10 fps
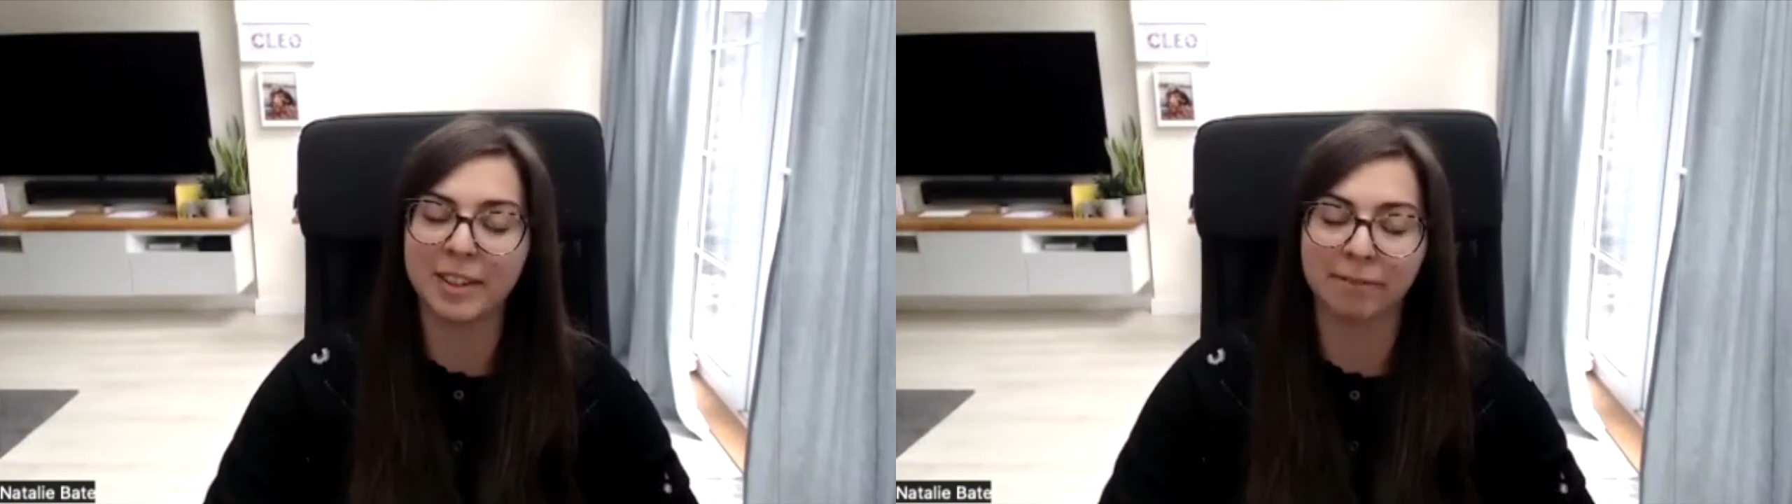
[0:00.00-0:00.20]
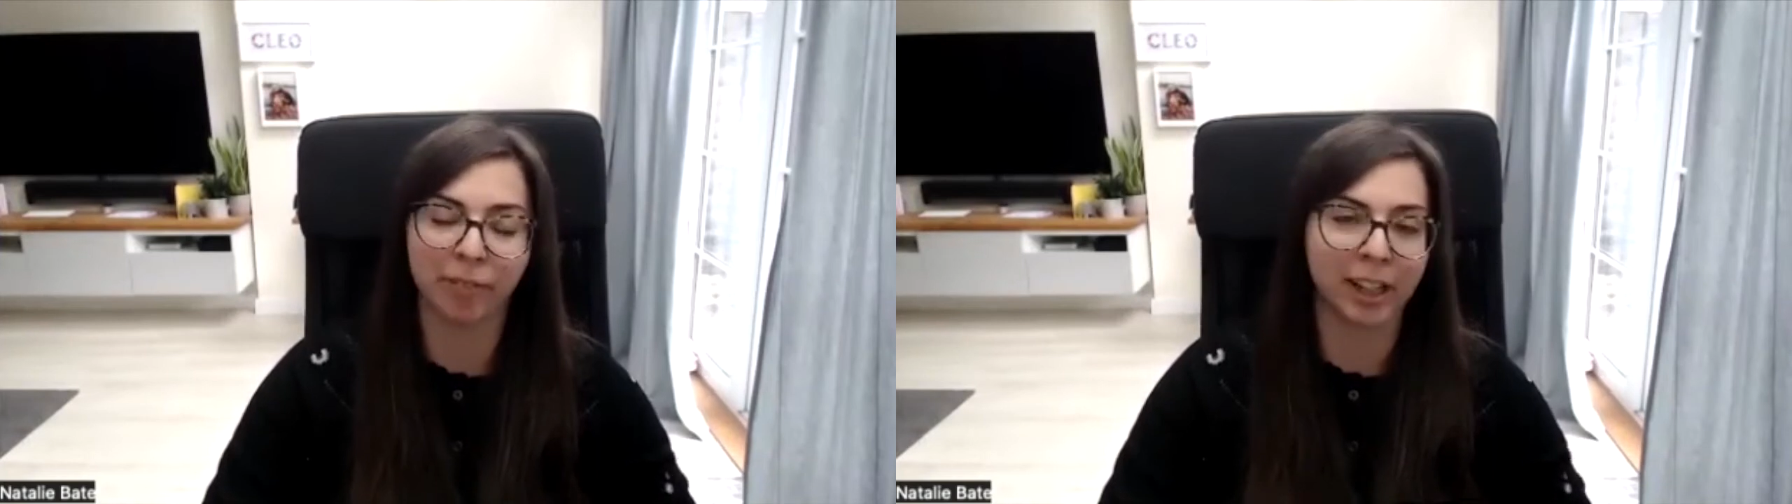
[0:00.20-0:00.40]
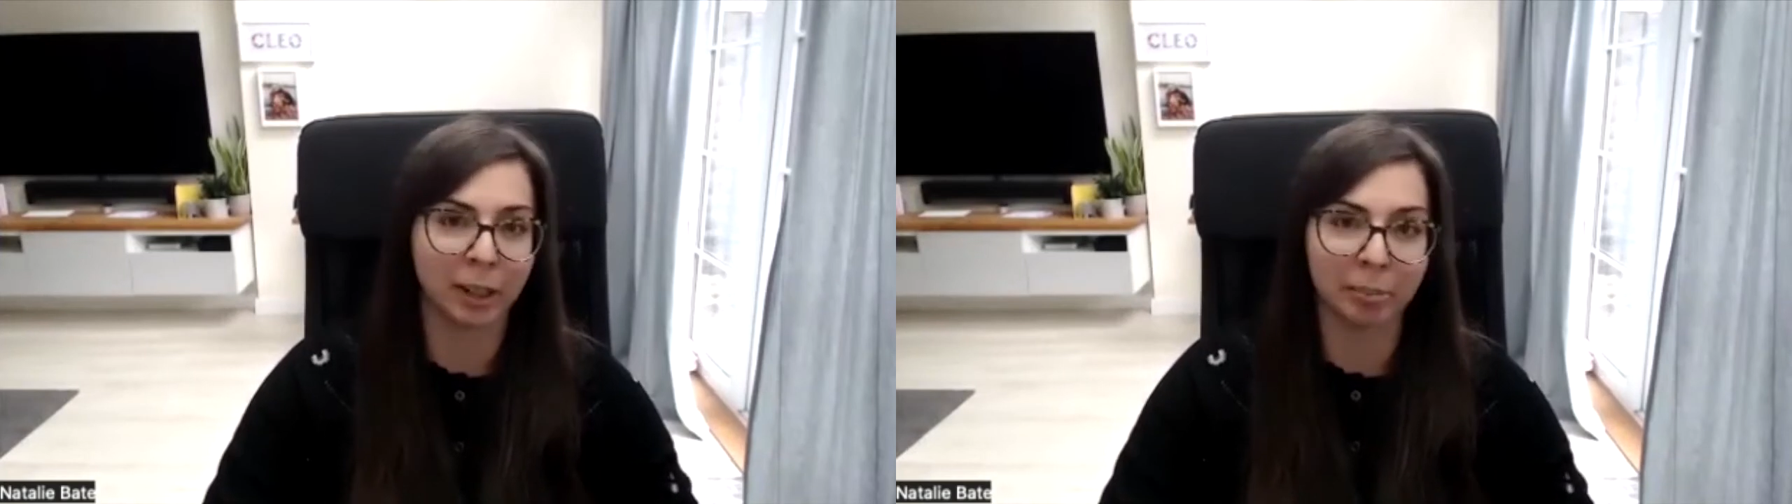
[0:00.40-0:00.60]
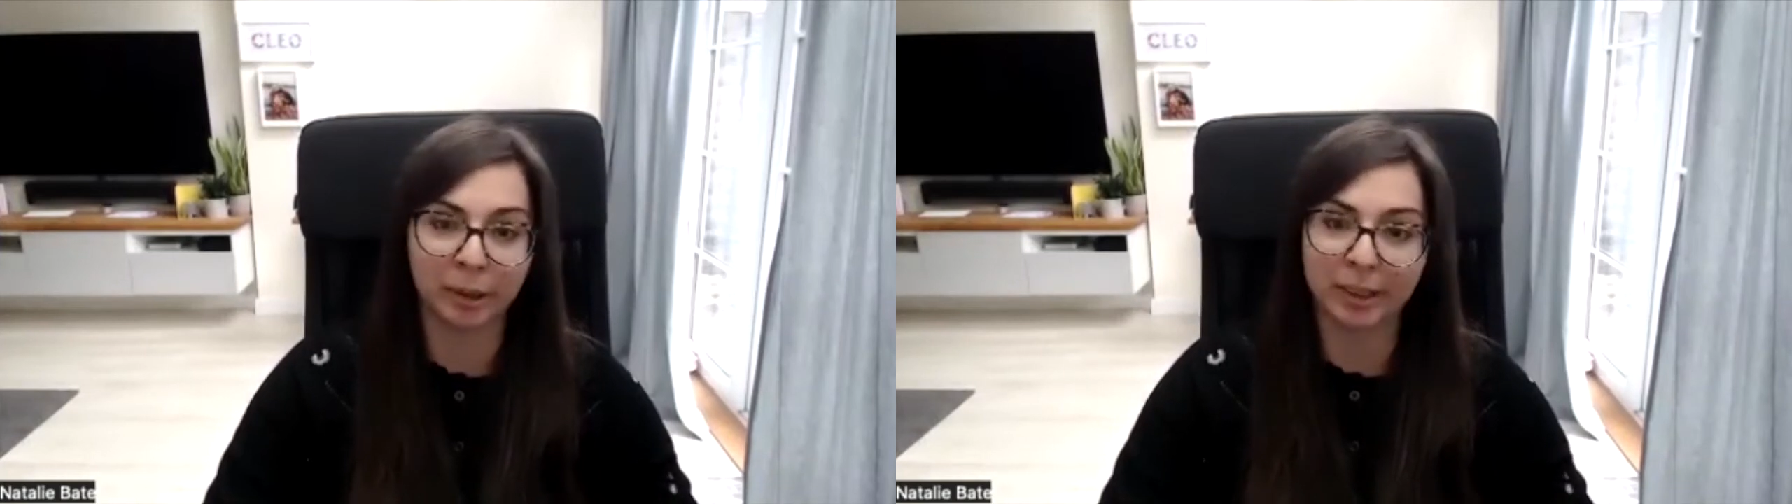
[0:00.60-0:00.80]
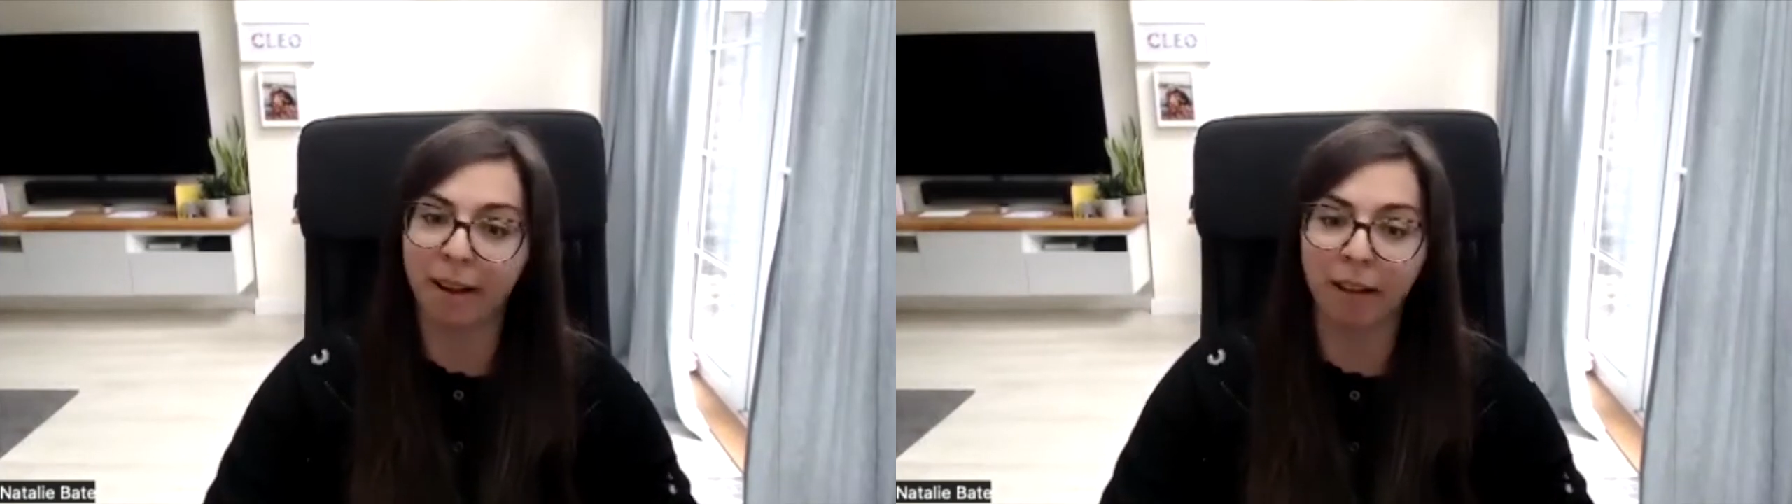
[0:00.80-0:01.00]
valuable
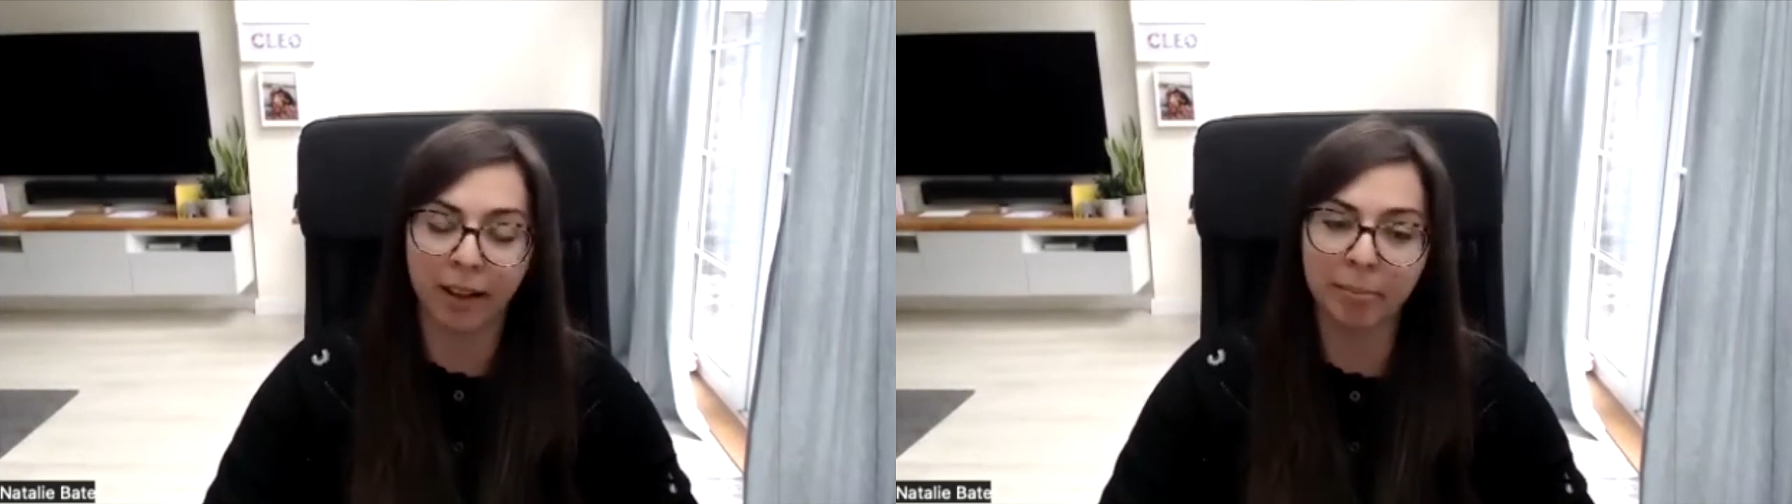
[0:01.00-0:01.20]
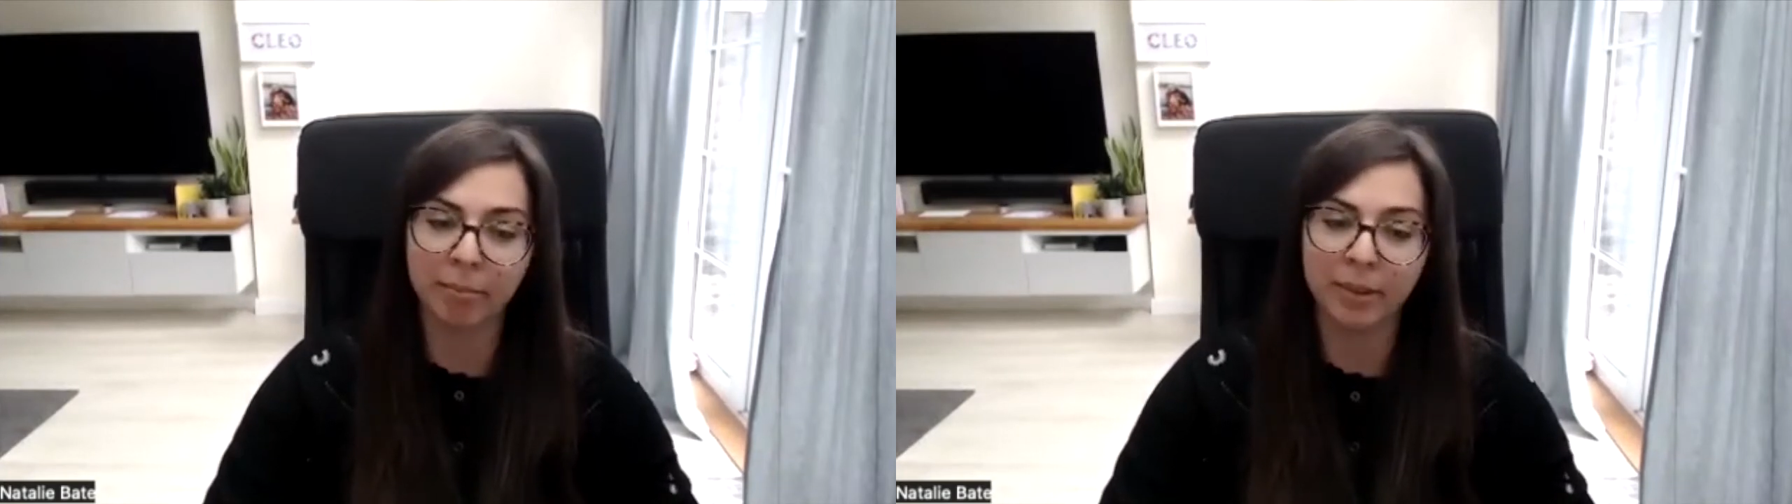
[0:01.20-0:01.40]
time.